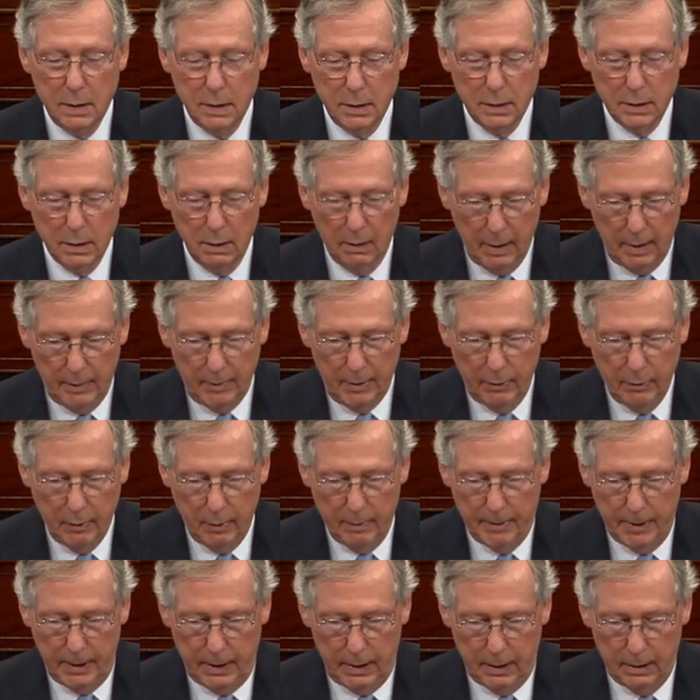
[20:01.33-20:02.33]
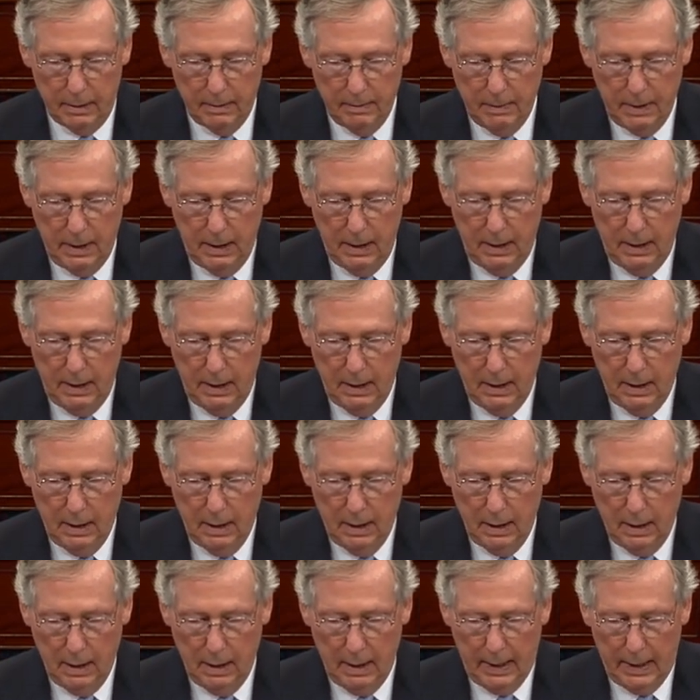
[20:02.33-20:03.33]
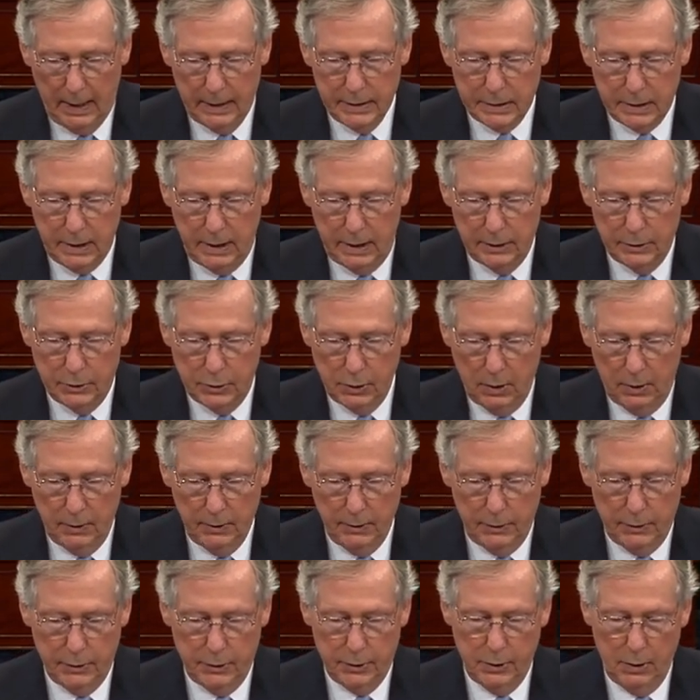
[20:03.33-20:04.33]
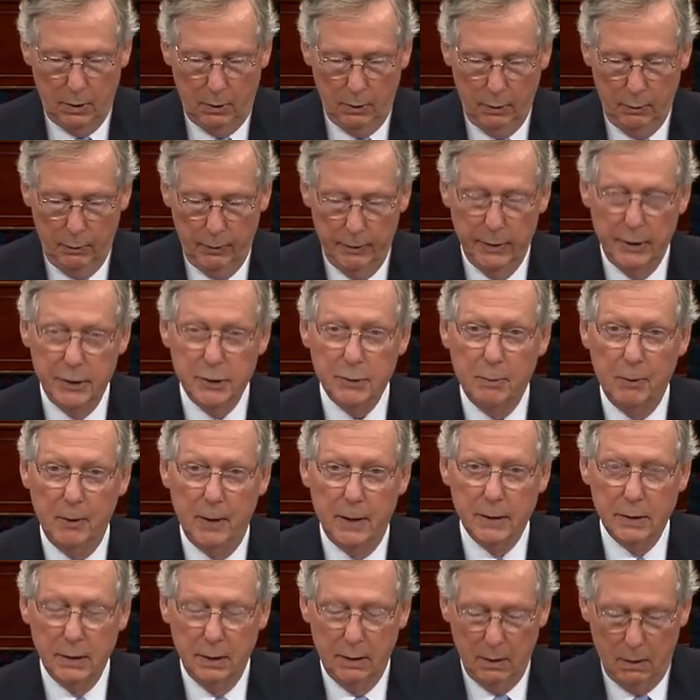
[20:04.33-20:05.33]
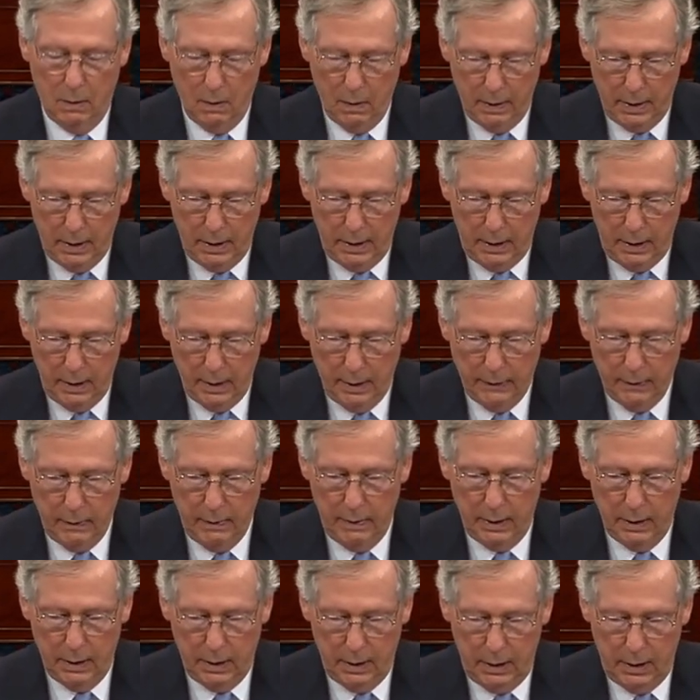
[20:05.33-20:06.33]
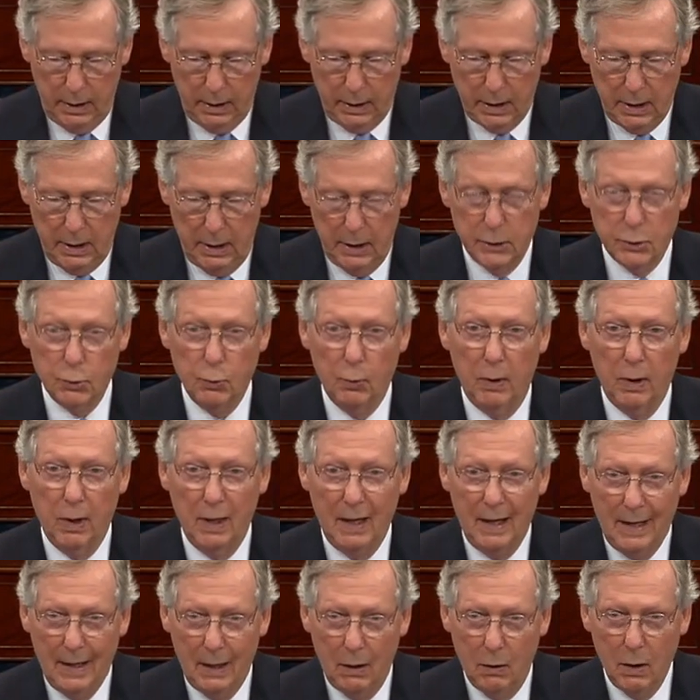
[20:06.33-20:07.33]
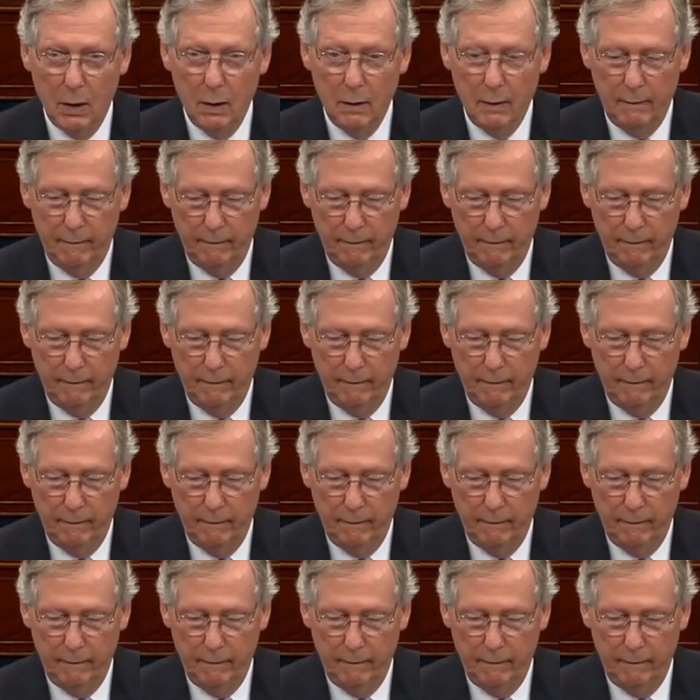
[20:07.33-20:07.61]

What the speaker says: So let me repeat. I'll stand shoulder to shoulder with this president or any other in any case where our